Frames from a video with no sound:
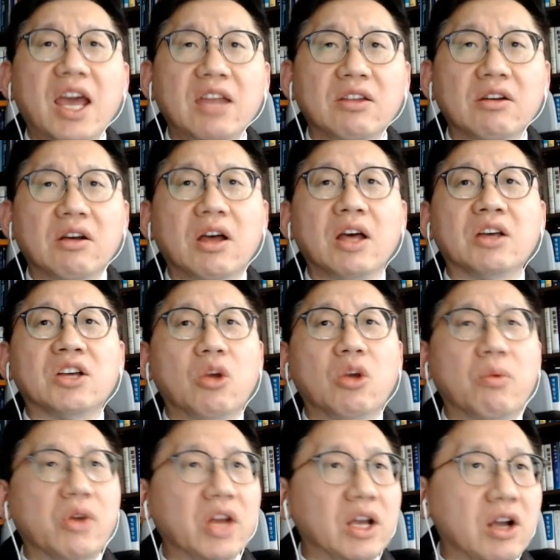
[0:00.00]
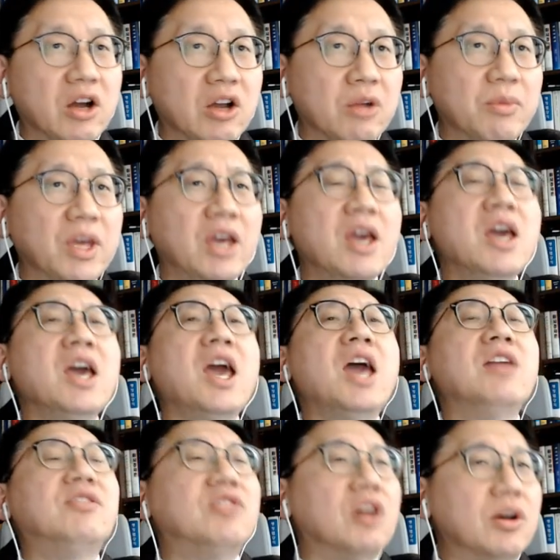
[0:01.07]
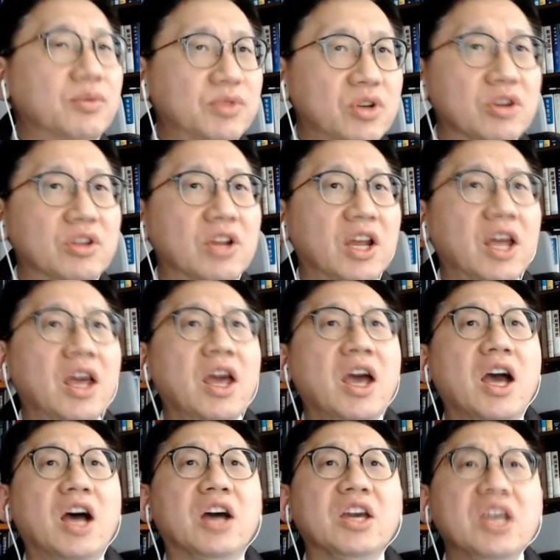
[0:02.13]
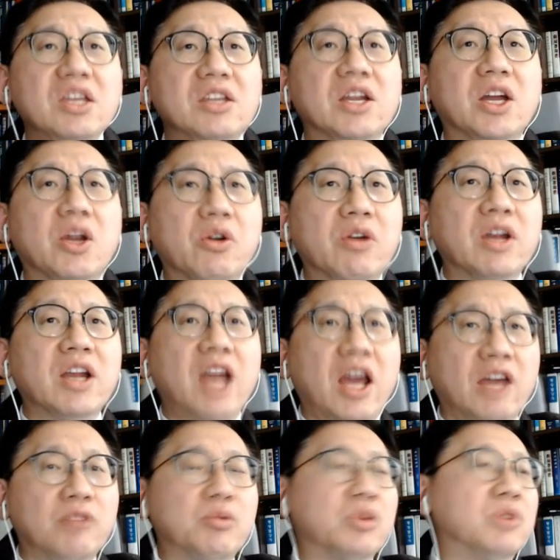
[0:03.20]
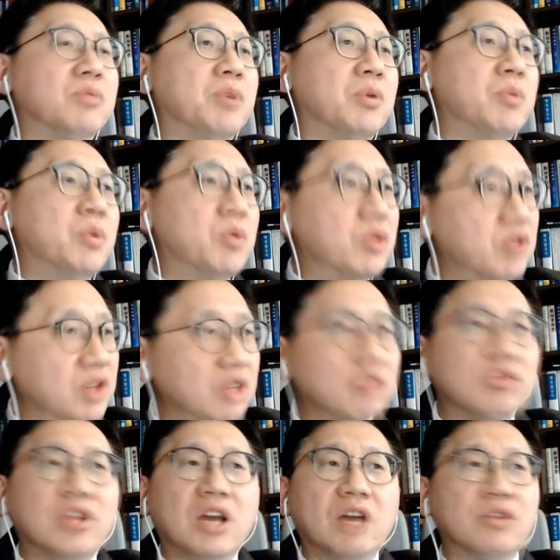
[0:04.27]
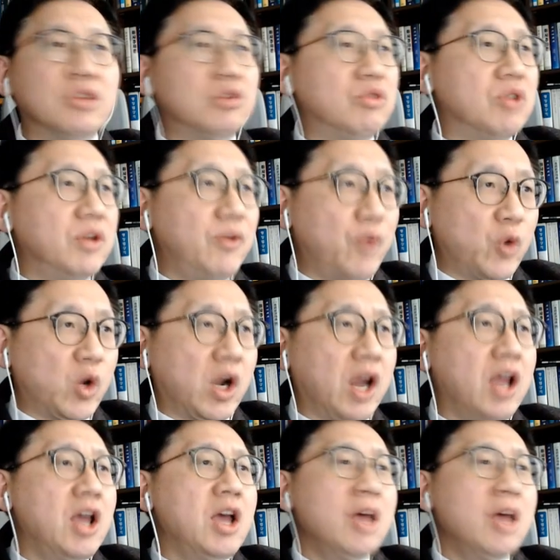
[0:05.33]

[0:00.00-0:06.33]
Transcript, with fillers: the global economy and subsequently hinder Korean export performance in 2024.